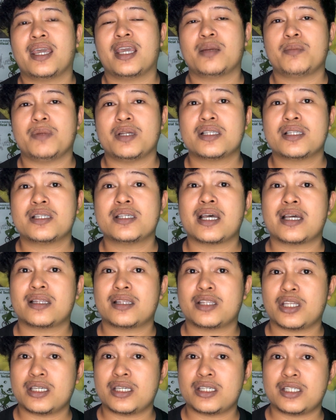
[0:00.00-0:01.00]
It means
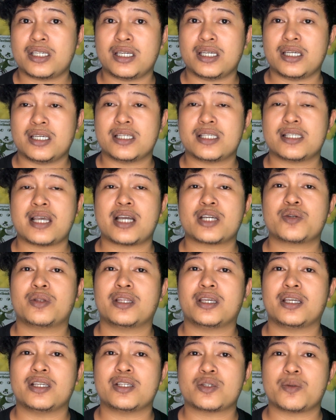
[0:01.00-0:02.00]
that she is
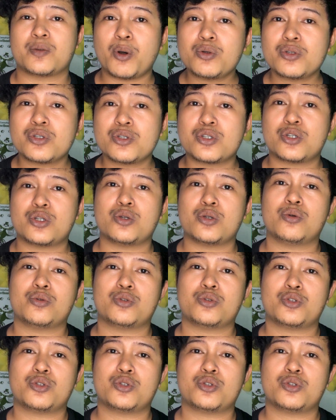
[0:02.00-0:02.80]
actually supposed to